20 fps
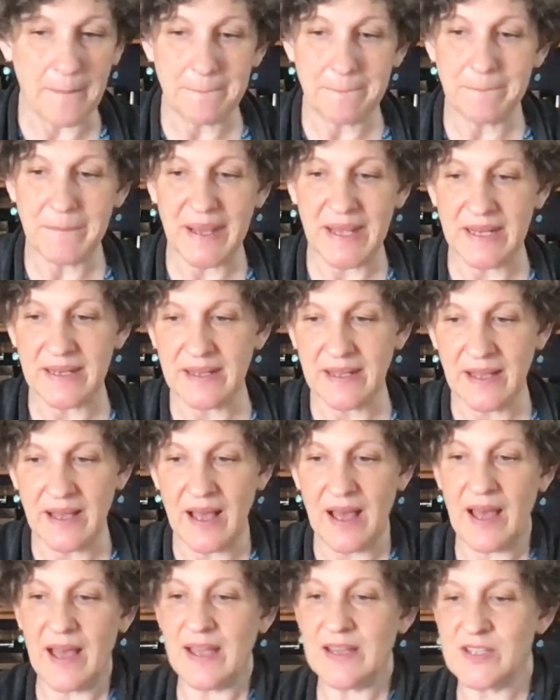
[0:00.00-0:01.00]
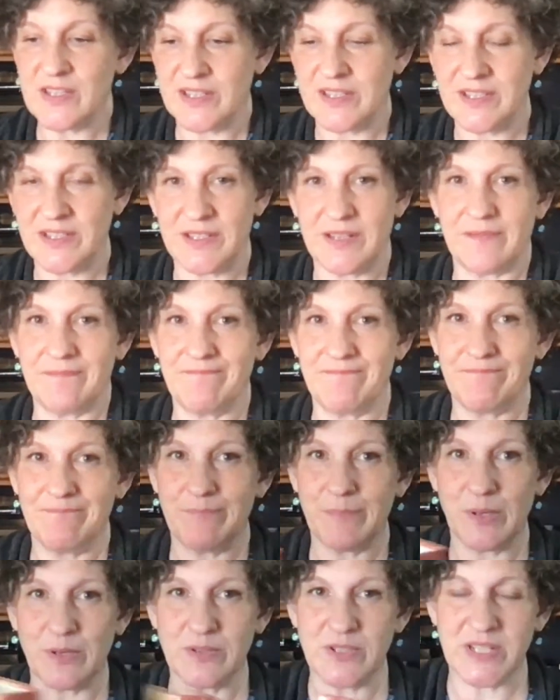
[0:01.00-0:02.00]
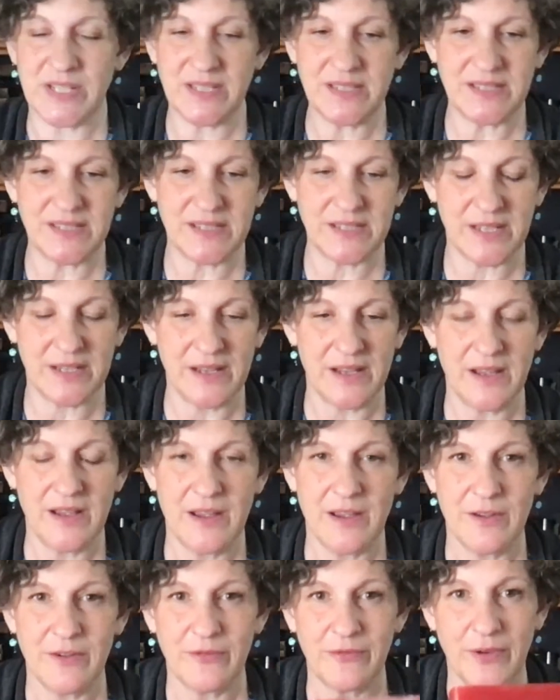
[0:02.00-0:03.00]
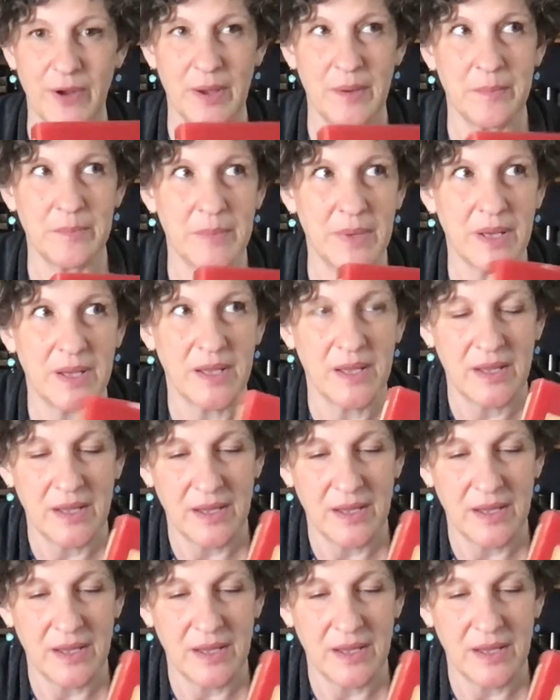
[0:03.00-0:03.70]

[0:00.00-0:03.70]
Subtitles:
But I just purchased from